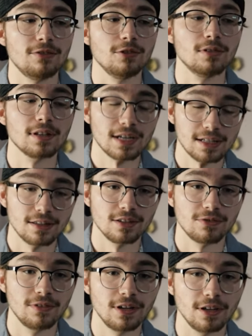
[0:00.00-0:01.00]
If you like
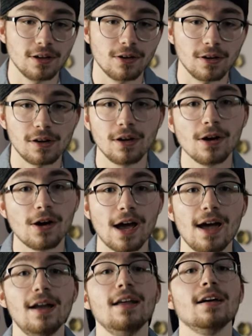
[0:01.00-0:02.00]
this video, go
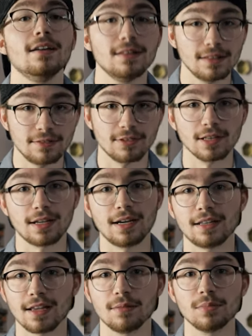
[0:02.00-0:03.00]
ahead and leave a
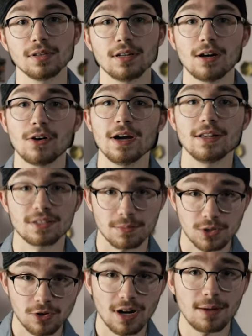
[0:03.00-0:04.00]
like down below and
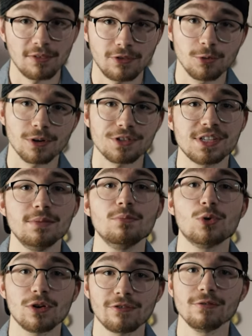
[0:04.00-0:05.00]
subscribe if you want to see
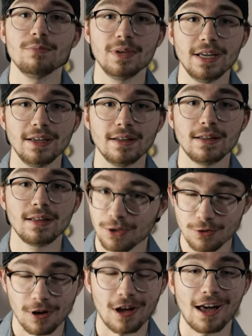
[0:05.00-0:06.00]
more from me.
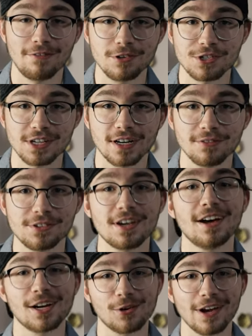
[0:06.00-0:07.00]
You all have yourselves
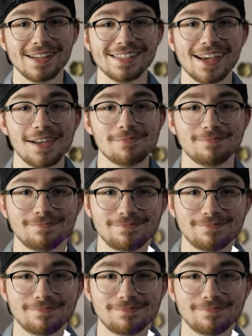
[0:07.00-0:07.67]
a great day.